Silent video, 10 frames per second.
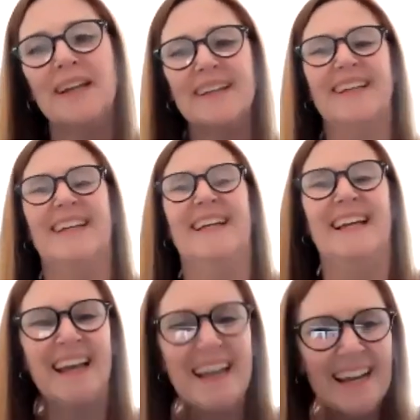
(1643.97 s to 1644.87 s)

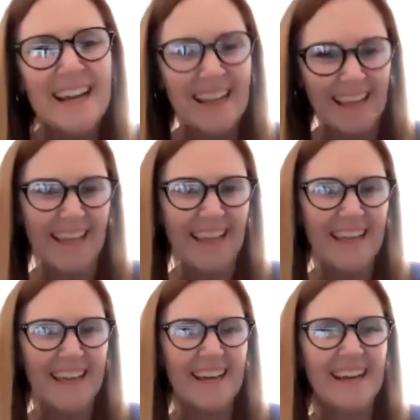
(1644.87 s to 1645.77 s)

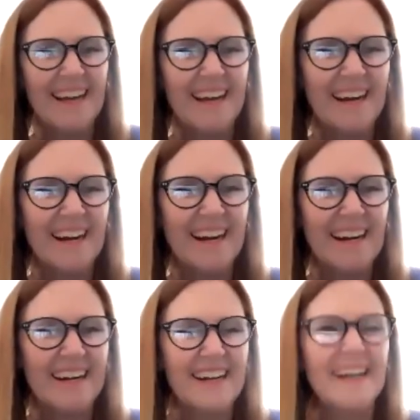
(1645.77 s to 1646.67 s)

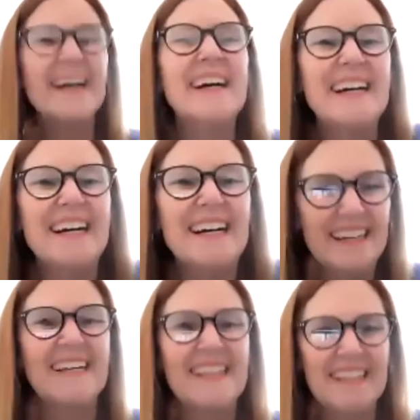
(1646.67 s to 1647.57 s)

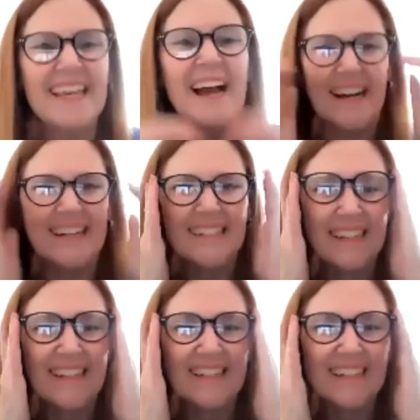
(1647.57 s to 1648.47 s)

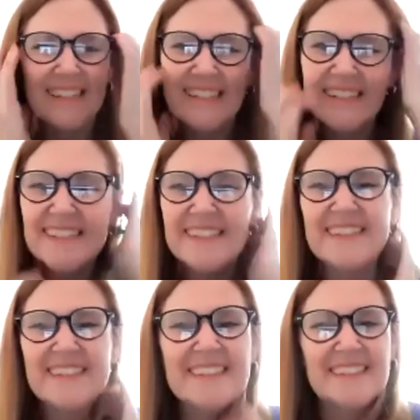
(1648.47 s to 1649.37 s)

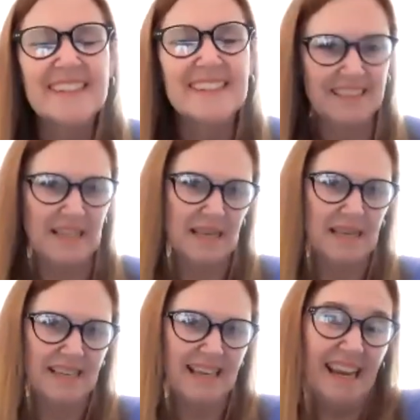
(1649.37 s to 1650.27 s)

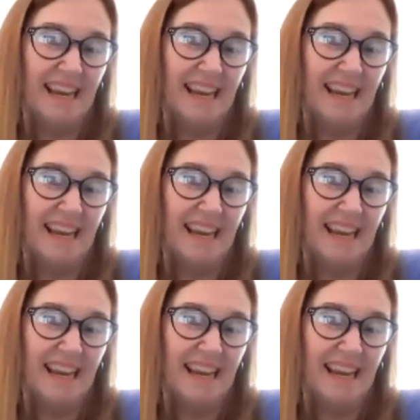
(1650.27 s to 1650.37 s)
(silent)